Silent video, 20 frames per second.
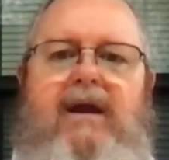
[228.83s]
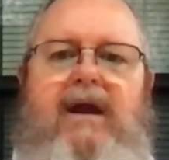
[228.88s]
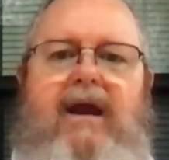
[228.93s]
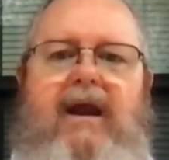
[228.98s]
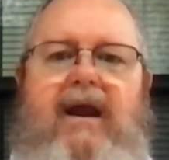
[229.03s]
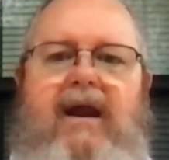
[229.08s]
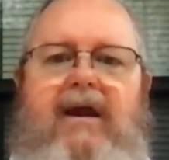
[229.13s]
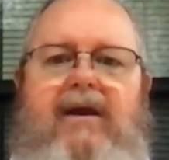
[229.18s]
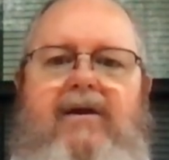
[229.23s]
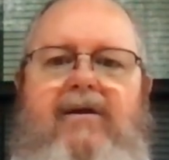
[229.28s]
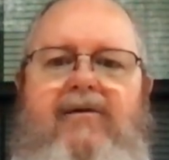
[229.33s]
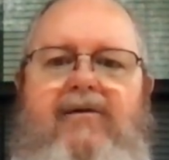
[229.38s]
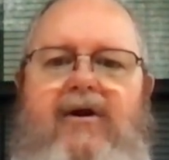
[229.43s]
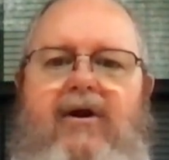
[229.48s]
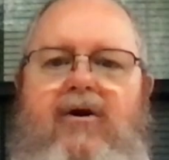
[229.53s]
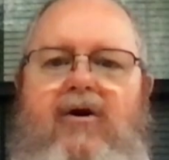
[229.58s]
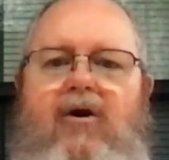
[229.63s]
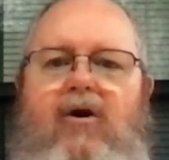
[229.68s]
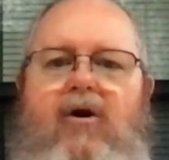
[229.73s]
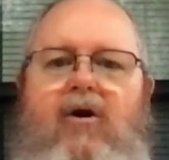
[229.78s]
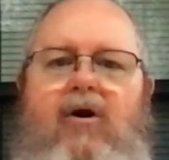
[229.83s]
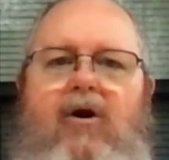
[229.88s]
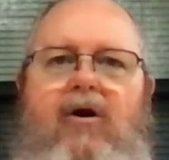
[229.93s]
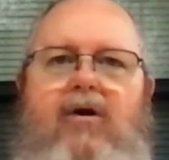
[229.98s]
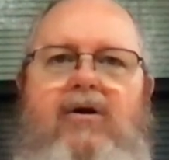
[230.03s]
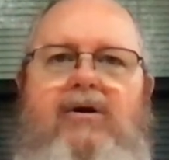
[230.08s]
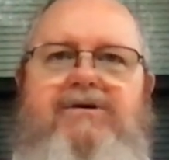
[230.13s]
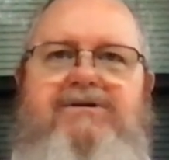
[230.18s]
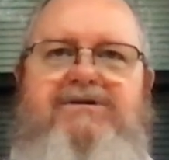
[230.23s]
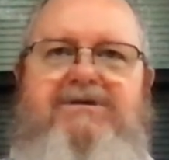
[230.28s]
And there
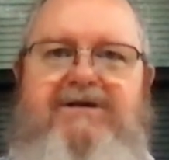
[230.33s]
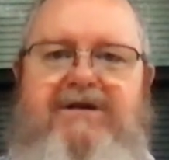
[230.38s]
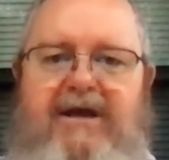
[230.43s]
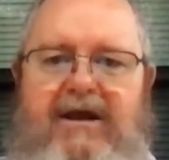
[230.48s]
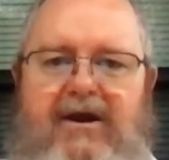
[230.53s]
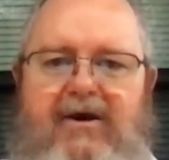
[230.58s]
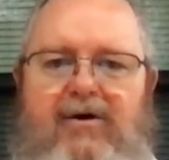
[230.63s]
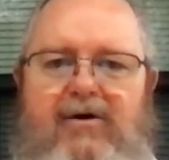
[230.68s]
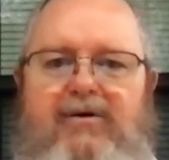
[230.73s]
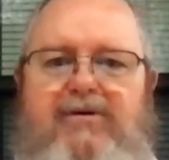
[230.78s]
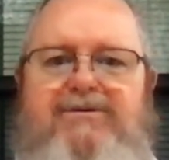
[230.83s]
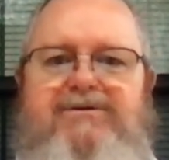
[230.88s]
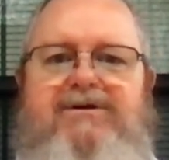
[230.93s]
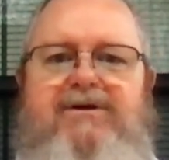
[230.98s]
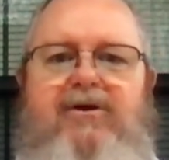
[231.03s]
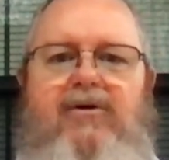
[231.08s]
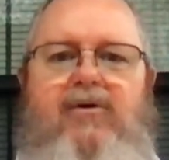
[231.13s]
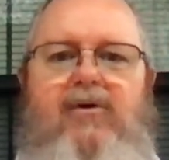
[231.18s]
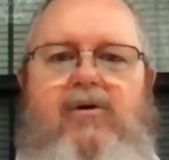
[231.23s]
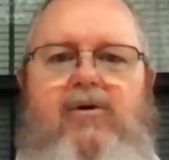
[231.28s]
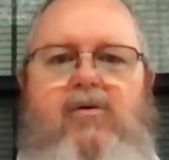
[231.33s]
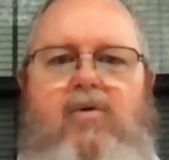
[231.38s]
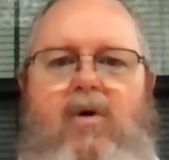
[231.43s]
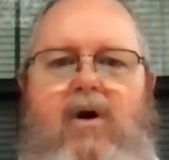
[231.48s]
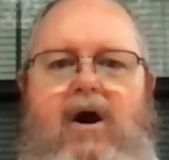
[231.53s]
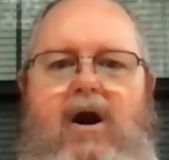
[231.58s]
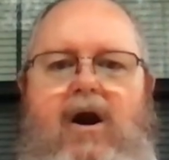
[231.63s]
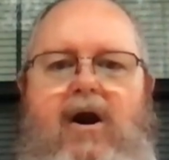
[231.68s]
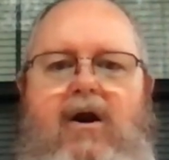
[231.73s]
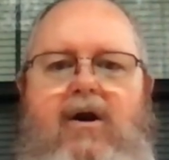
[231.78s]
are skills that are
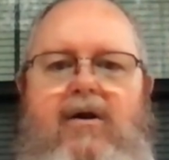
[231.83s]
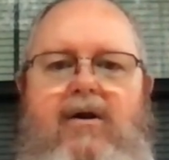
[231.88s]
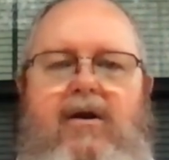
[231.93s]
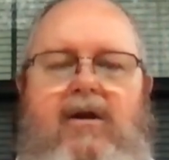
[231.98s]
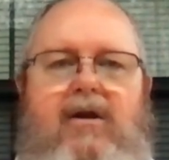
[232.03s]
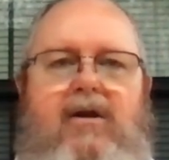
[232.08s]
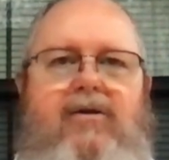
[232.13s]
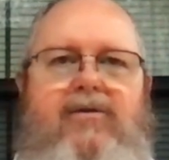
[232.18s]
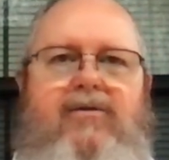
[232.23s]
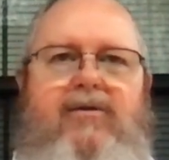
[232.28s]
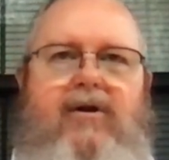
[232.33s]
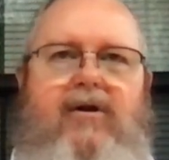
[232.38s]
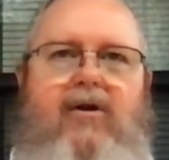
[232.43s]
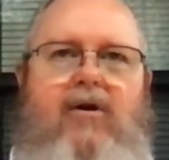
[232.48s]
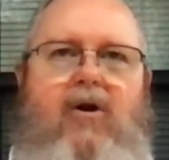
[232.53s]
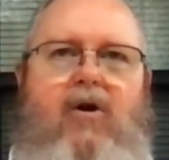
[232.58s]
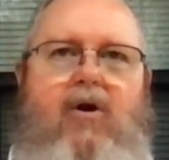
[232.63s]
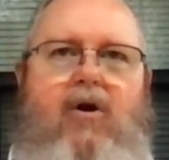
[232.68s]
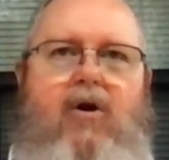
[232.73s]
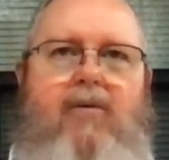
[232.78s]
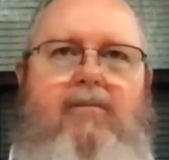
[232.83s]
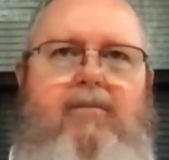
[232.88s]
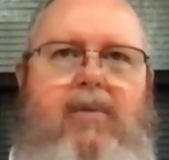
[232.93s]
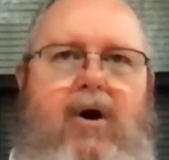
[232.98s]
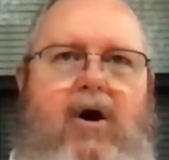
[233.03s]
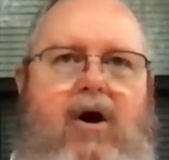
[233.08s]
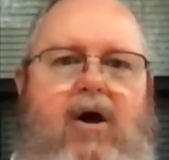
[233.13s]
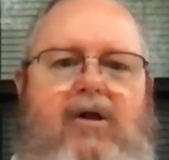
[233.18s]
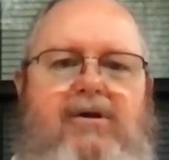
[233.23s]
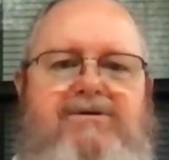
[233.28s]
required. There are
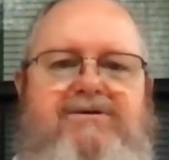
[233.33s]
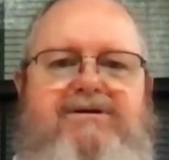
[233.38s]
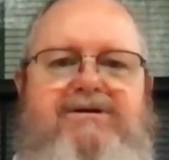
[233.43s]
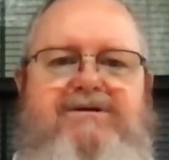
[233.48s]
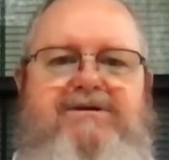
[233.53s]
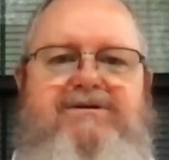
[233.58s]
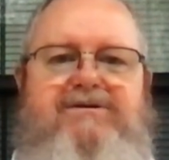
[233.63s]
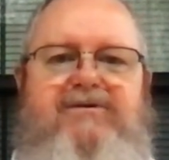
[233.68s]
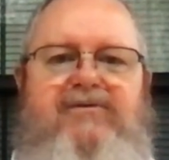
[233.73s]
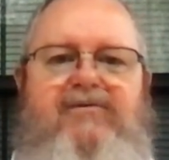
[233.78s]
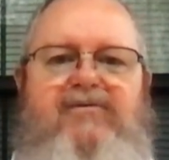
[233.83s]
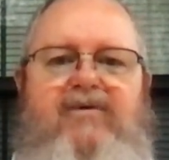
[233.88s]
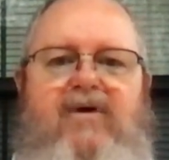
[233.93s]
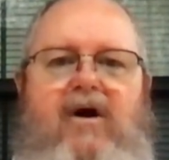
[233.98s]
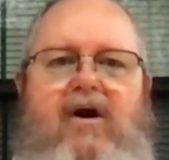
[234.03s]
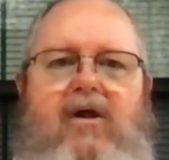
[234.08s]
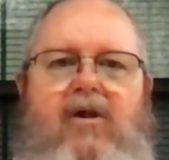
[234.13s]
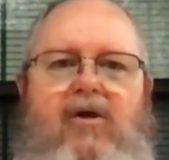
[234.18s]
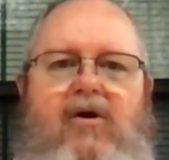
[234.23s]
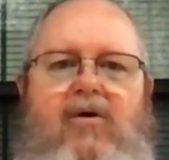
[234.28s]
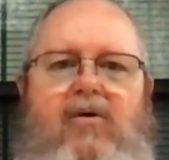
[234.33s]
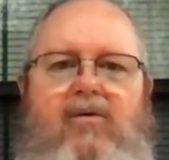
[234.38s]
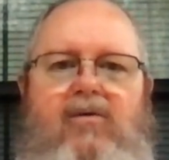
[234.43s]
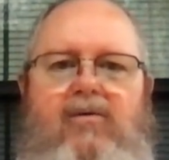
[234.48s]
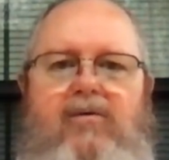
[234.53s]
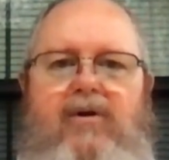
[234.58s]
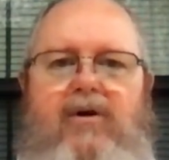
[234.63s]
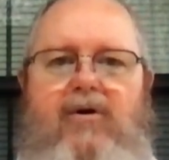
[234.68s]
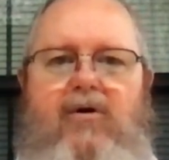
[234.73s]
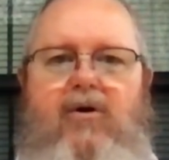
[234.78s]
policies to follow.
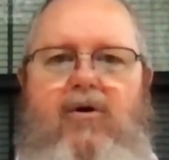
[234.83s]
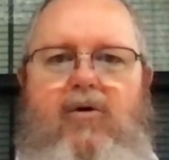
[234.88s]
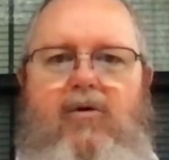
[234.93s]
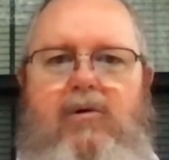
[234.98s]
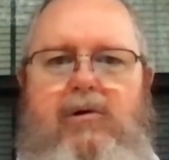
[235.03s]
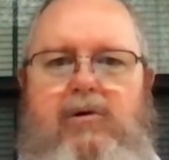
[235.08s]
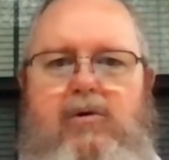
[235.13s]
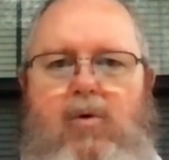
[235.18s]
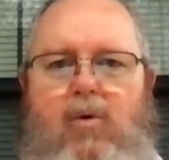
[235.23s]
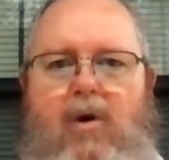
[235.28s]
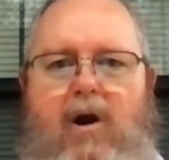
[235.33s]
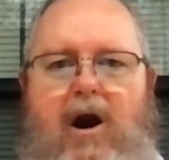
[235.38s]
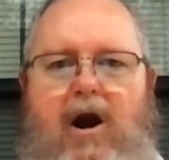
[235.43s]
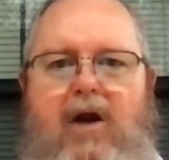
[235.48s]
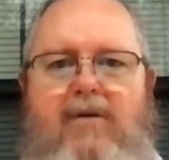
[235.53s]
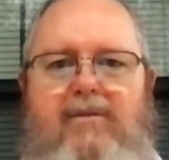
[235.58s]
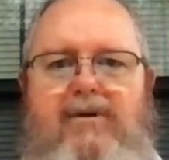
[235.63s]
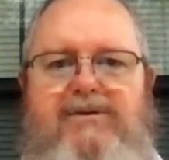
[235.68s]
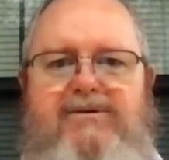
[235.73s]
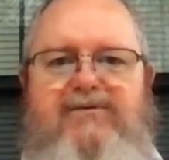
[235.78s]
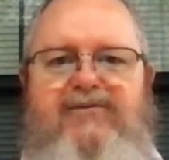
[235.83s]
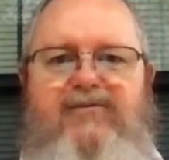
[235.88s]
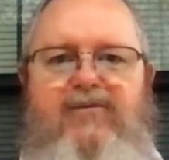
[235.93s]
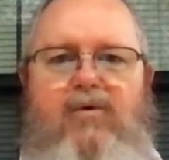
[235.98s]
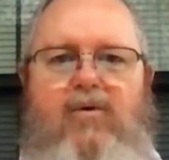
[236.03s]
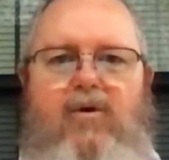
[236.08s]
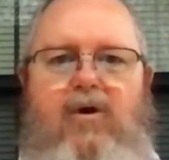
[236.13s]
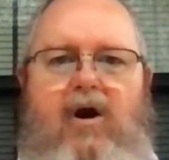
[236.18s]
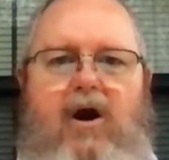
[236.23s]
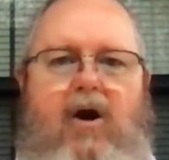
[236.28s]
There are requirements
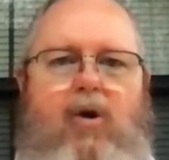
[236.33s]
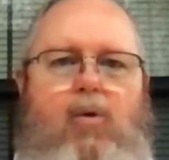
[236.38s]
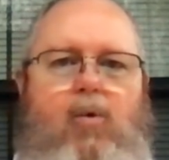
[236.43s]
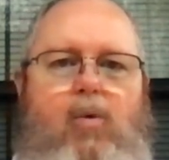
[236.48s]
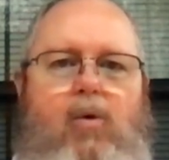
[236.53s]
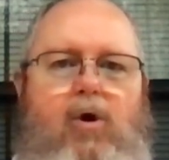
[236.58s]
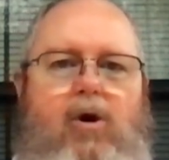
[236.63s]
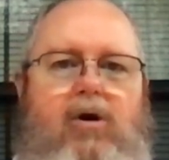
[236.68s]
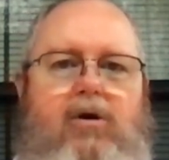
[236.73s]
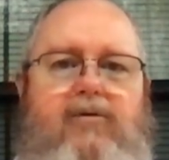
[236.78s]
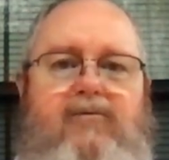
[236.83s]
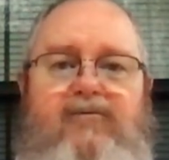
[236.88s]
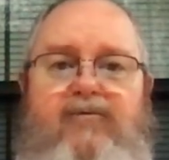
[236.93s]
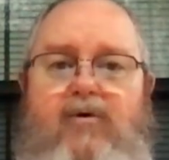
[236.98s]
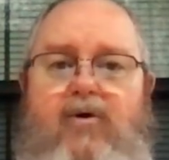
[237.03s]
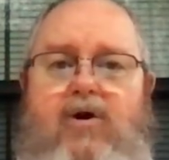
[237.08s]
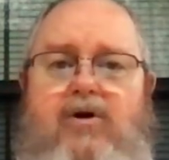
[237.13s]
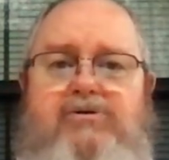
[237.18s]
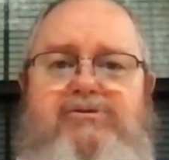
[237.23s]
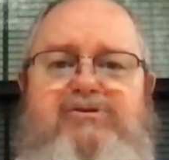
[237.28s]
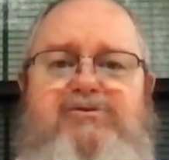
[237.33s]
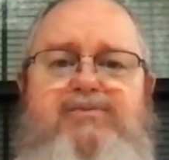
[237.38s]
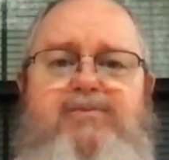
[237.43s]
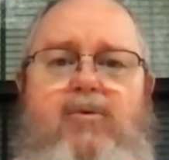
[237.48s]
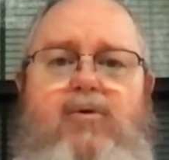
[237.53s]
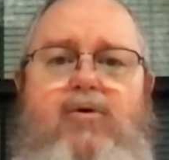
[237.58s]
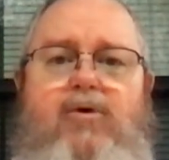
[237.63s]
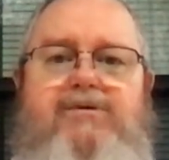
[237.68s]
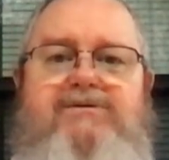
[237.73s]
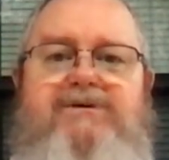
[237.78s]
for our work, for our
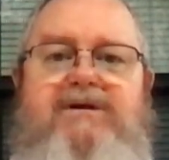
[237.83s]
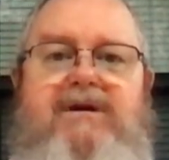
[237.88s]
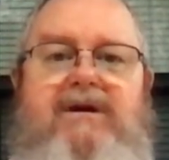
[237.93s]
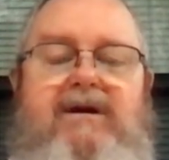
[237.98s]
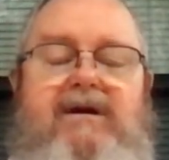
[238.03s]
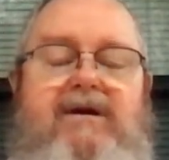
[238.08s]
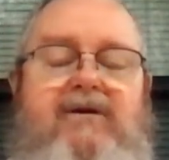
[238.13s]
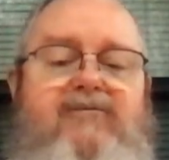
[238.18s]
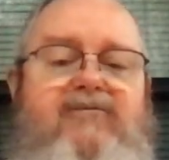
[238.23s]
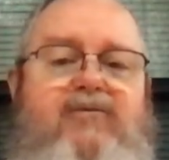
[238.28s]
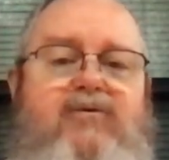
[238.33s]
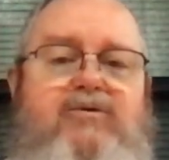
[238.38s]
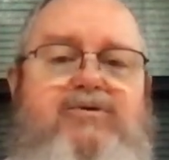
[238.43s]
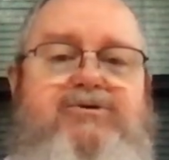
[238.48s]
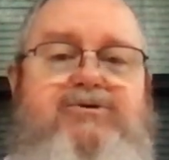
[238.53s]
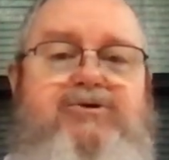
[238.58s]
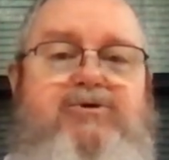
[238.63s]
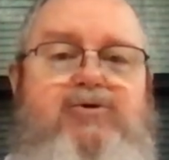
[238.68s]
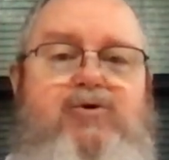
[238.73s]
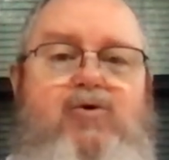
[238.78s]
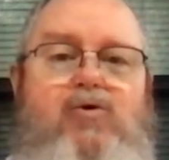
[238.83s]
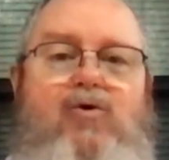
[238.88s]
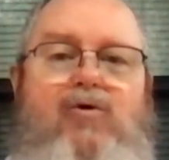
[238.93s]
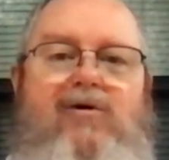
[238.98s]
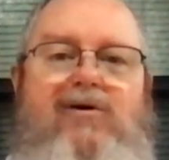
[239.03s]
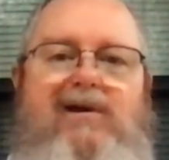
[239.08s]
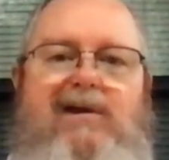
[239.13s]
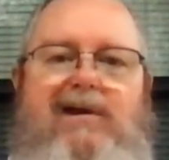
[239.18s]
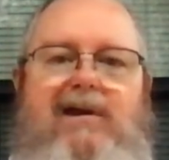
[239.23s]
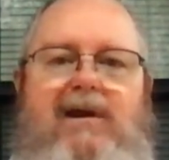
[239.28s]
sports, and for
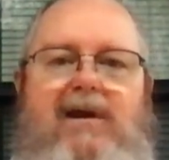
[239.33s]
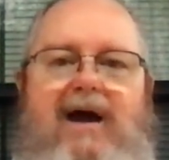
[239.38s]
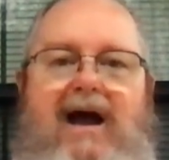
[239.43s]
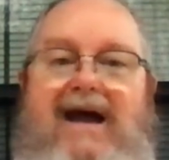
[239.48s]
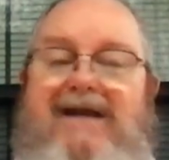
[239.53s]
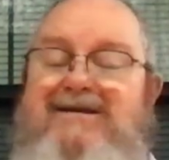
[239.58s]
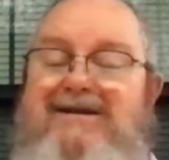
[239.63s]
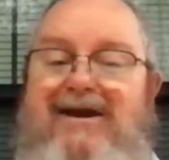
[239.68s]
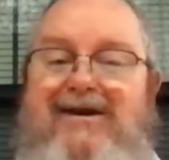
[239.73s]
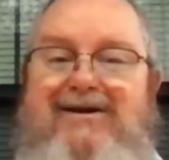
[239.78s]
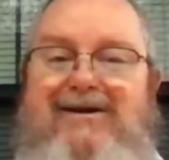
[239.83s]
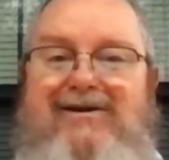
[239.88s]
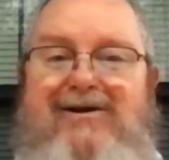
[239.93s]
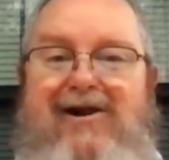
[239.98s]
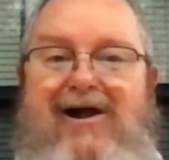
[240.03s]
school. I take